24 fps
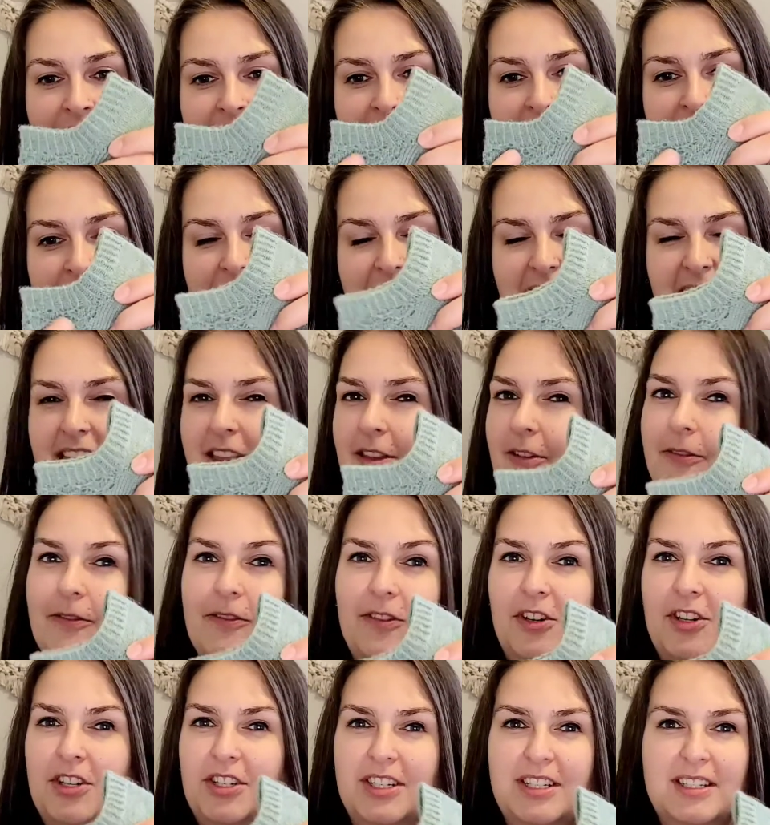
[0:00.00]
in the
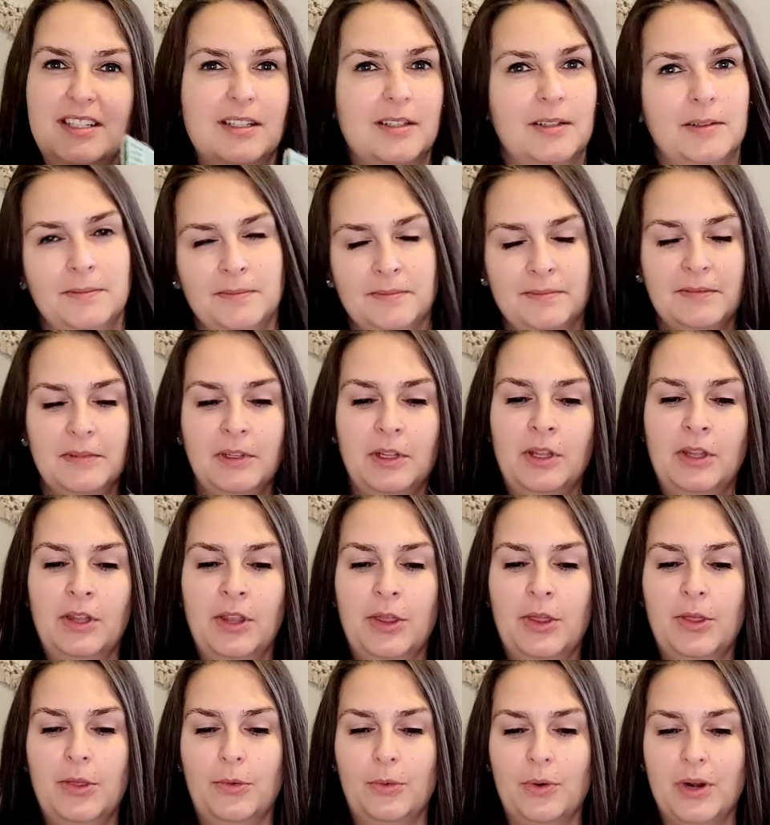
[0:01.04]
first
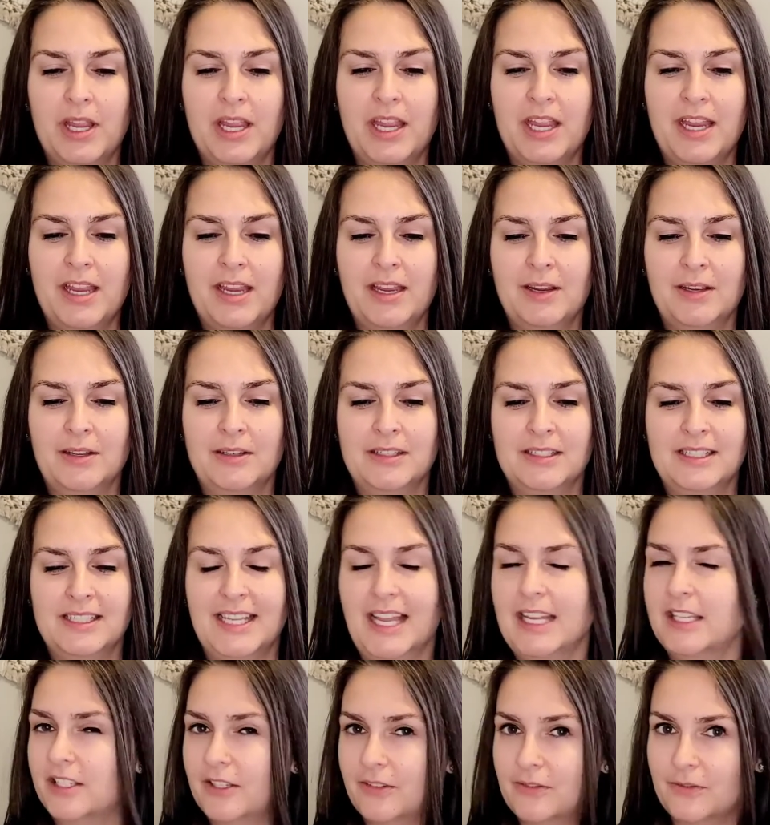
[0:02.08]
3
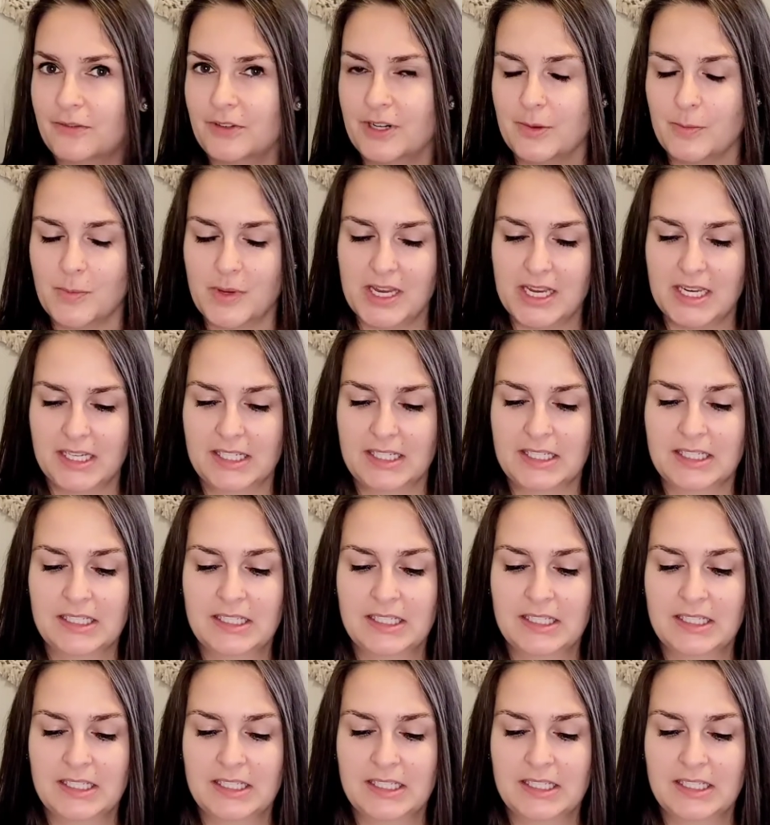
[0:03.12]
sets of repeats.